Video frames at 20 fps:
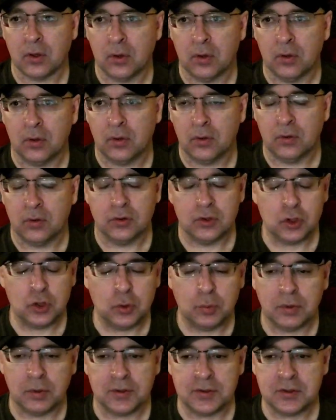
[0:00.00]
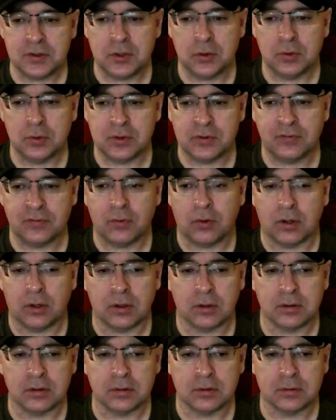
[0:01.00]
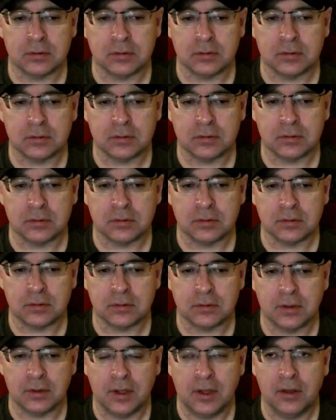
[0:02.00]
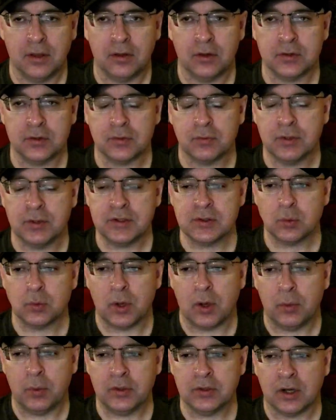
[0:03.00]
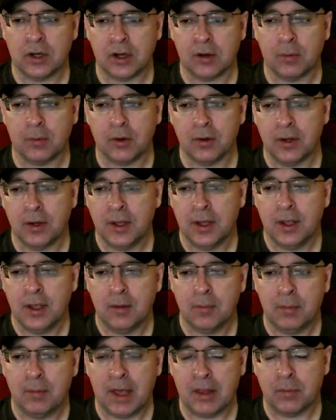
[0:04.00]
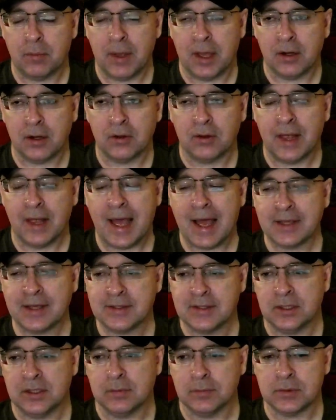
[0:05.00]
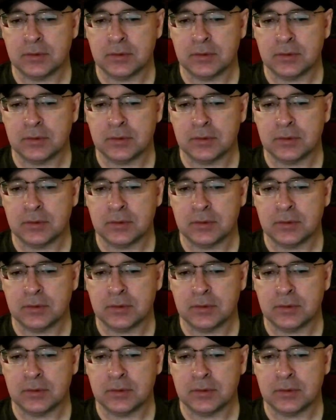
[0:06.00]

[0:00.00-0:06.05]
2 + 2 is 4. There's a reason why we talk about mathematical axioms.